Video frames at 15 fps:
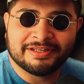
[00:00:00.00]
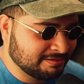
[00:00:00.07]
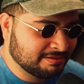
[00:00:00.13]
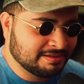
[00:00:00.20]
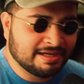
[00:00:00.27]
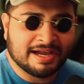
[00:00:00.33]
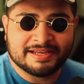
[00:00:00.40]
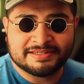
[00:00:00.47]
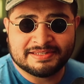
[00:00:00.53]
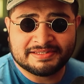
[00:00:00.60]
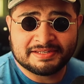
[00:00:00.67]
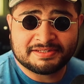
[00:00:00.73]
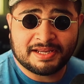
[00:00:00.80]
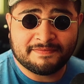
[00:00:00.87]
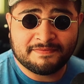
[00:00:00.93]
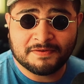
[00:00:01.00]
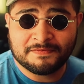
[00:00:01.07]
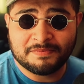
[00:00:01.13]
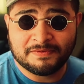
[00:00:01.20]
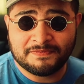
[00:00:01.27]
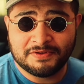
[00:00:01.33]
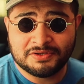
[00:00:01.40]
Guys, this is Javier from the
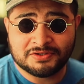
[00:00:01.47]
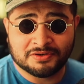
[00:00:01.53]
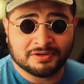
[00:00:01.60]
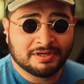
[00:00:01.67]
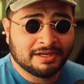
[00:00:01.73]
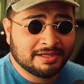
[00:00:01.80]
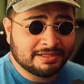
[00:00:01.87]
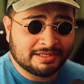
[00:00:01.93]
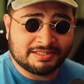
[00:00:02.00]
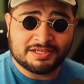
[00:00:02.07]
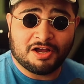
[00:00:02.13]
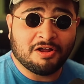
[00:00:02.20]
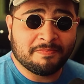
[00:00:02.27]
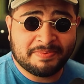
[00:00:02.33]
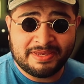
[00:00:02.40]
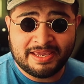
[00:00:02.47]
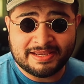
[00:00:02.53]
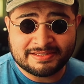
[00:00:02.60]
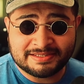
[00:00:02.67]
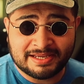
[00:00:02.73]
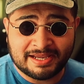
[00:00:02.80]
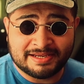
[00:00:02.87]
future. It's all BS,
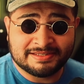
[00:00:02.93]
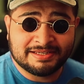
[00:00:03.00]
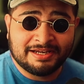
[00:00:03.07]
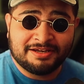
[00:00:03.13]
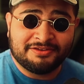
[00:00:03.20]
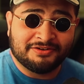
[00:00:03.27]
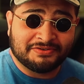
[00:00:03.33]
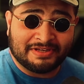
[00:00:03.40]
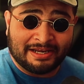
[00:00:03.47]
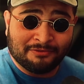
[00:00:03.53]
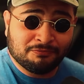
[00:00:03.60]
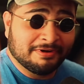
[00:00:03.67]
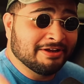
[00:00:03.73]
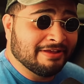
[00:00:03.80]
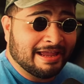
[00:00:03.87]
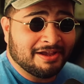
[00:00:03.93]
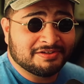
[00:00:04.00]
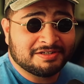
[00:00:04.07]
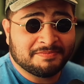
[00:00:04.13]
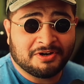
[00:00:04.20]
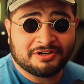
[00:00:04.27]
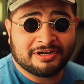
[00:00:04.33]
guys. There's a real housing
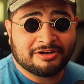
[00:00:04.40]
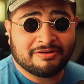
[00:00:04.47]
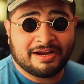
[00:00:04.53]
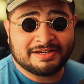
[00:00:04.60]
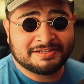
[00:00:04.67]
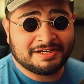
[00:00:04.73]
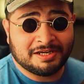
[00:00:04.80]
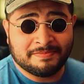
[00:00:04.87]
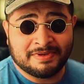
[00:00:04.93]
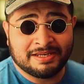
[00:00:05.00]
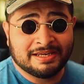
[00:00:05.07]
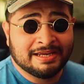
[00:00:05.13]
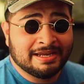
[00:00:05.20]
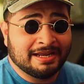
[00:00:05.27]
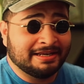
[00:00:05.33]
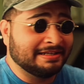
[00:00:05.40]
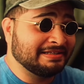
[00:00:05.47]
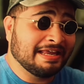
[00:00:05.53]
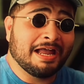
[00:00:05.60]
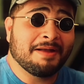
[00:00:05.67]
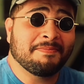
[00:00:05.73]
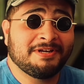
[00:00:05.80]
market crash coming and it's
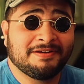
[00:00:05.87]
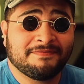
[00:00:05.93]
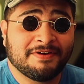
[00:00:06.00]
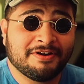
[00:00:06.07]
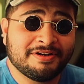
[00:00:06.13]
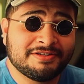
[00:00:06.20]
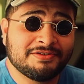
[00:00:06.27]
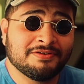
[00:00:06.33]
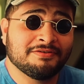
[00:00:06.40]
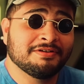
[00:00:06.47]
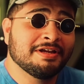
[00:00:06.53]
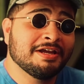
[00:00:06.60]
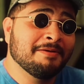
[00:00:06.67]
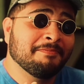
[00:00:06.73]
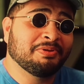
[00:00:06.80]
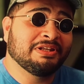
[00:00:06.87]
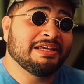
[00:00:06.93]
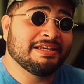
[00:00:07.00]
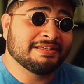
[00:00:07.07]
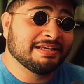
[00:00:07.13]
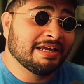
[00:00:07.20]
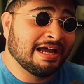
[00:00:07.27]
happening very soon. Please
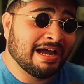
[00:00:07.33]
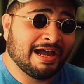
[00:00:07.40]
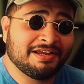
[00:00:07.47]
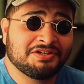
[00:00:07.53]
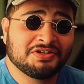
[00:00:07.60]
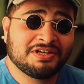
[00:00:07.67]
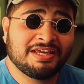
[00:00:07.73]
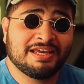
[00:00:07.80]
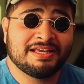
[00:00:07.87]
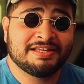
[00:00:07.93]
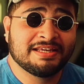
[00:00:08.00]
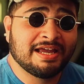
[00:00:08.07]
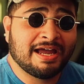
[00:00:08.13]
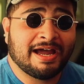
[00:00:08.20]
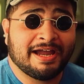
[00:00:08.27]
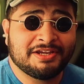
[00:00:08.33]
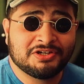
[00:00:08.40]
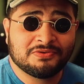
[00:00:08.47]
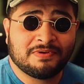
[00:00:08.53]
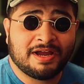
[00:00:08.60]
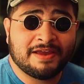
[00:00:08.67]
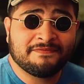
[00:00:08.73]
hide your kids, hide your
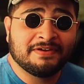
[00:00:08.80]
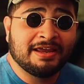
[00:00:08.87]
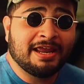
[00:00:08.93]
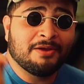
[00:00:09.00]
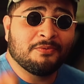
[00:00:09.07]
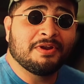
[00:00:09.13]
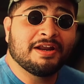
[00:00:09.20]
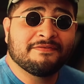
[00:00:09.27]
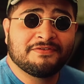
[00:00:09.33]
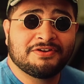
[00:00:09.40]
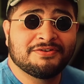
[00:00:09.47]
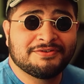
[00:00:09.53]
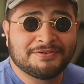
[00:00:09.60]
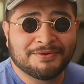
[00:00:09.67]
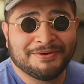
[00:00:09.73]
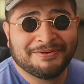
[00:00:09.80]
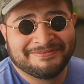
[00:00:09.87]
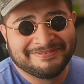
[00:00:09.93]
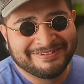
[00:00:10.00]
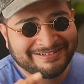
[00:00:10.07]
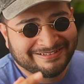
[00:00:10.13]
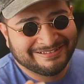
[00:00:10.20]
wife, and whatever you do.
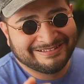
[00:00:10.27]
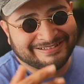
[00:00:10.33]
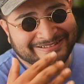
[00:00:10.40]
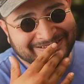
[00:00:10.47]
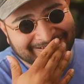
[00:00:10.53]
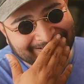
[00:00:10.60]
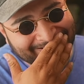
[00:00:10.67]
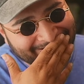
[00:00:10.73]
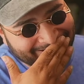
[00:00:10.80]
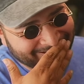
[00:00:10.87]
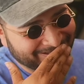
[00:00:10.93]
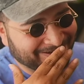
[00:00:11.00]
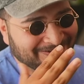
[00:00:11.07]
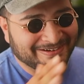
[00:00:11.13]
Sorry.